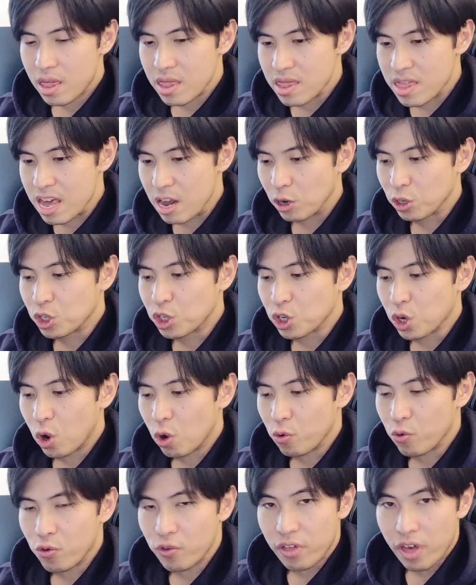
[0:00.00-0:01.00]
they don't
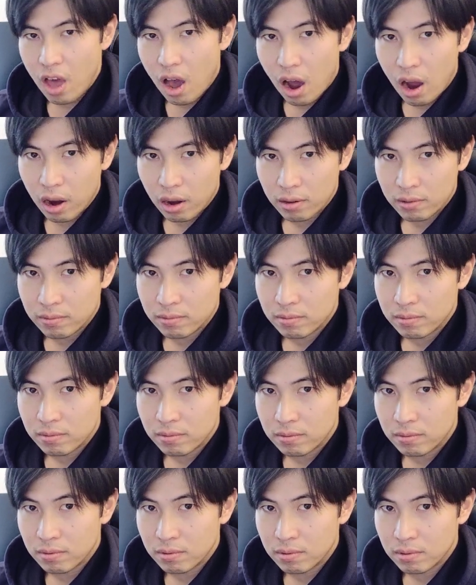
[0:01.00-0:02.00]
show who they are.
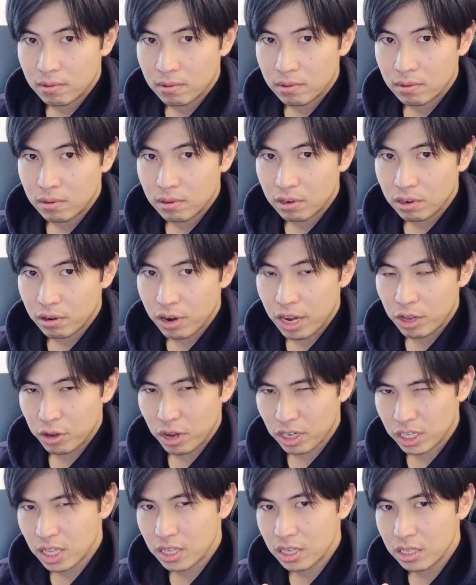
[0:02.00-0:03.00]
Great,
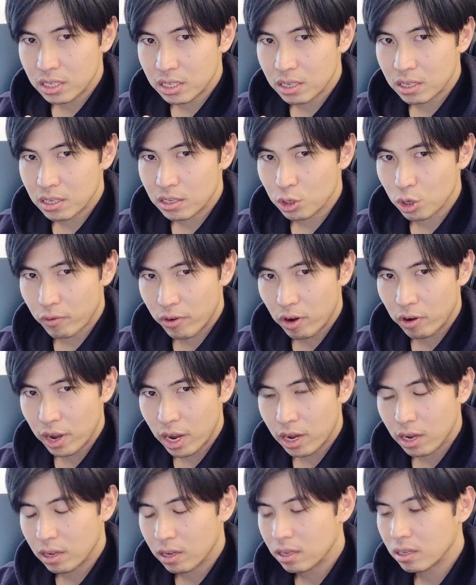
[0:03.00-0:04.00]
you understand this so far?
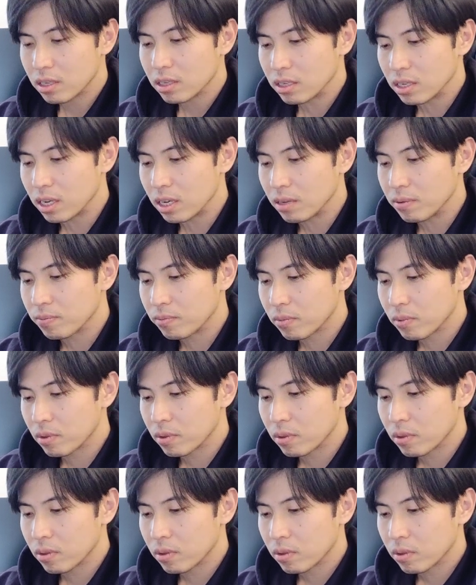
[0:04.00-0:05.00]
Okay, yeah.
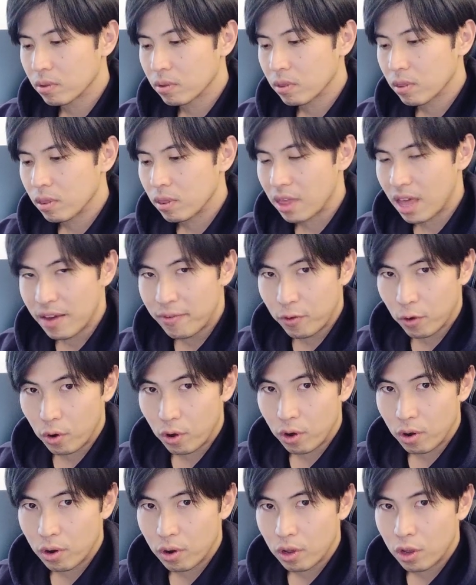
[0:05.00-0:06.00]

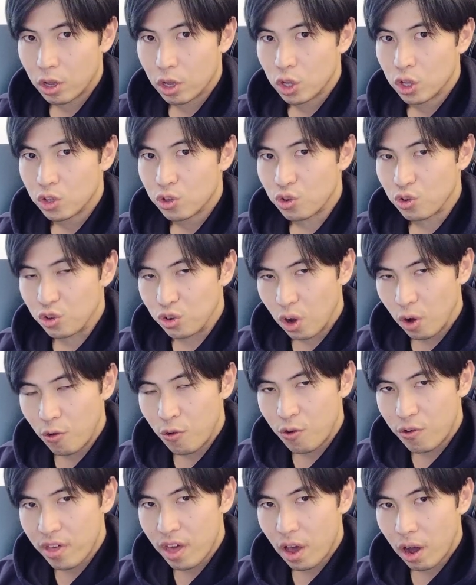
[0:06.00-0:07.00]
Therefore, to know
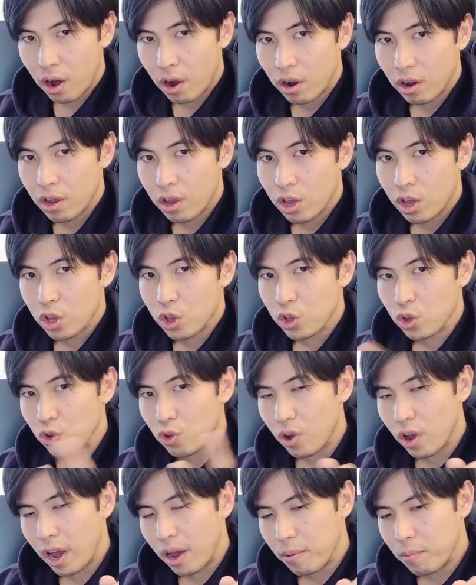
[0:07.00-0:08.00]
who they are,
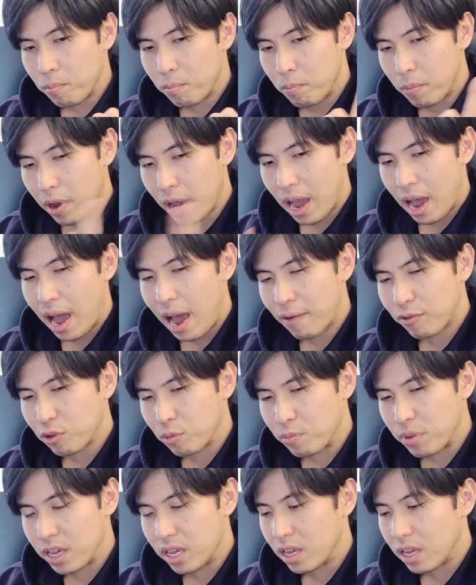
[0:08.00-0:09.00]
you have to